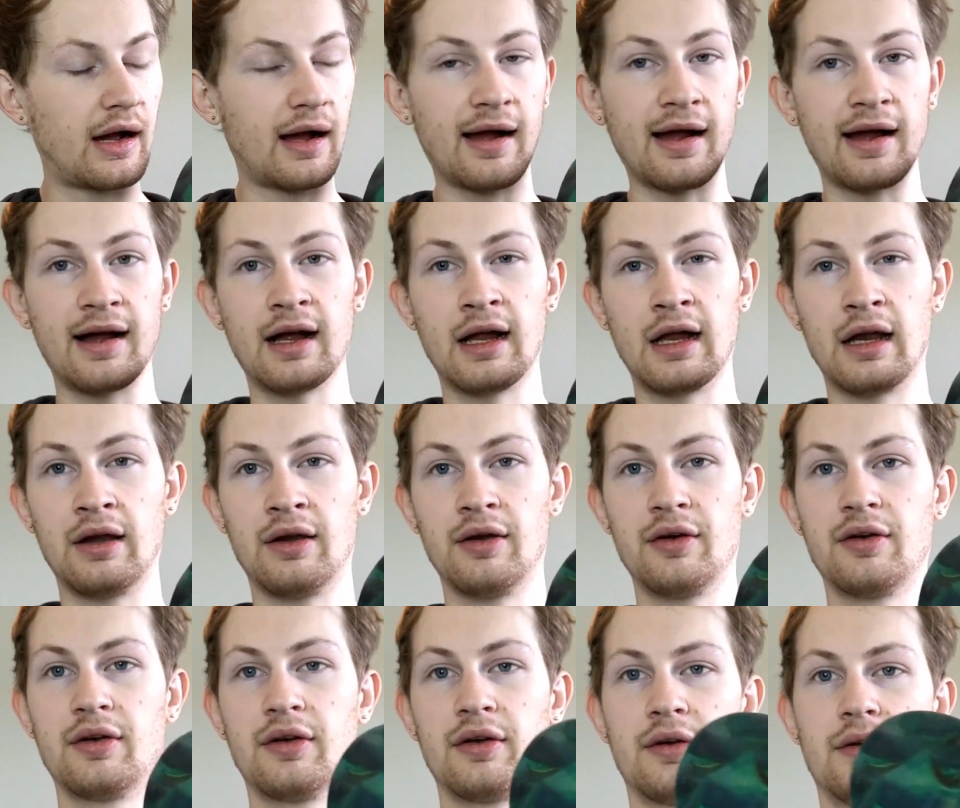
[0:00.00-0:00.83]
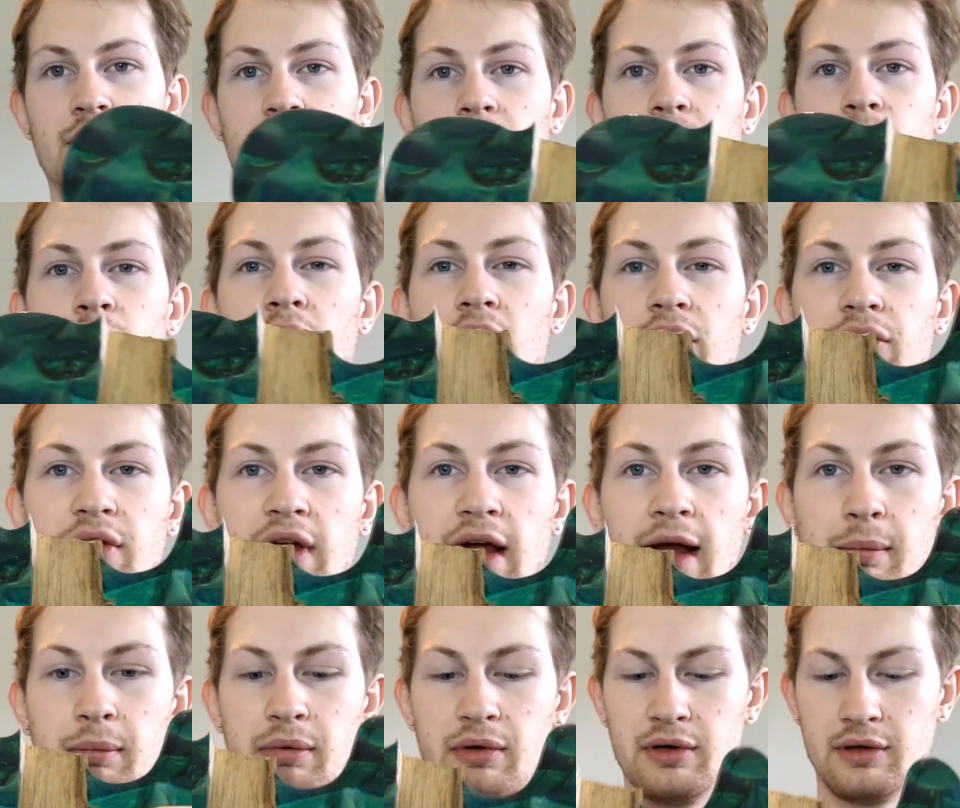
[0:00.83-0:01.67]
And what's
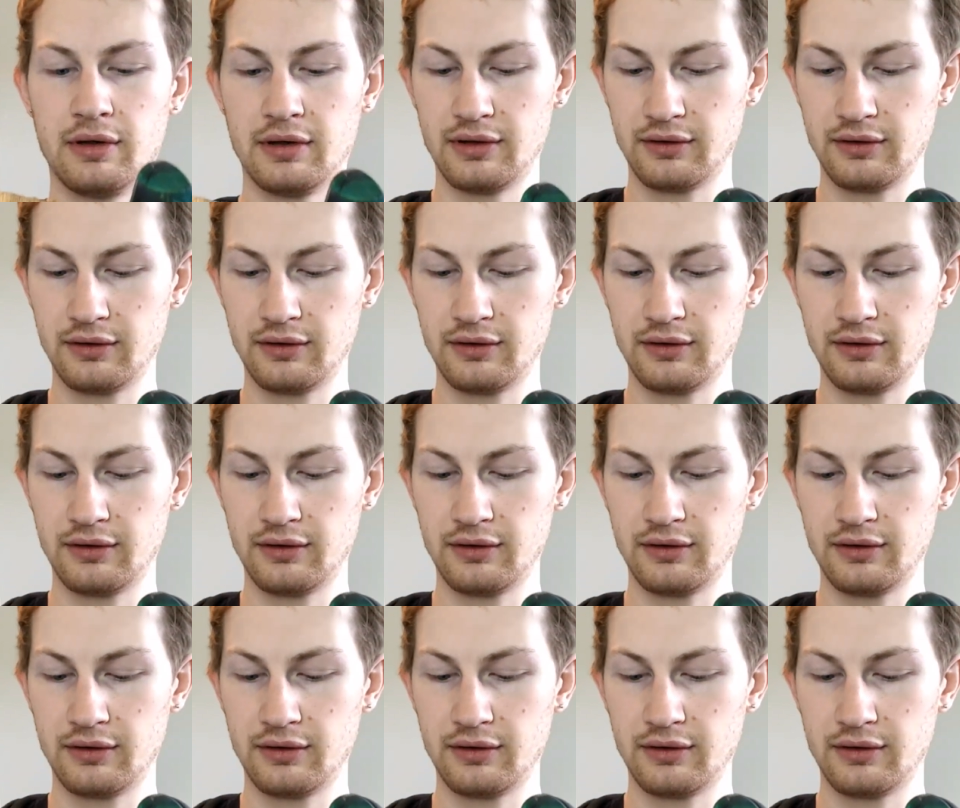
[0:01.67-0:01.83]
happened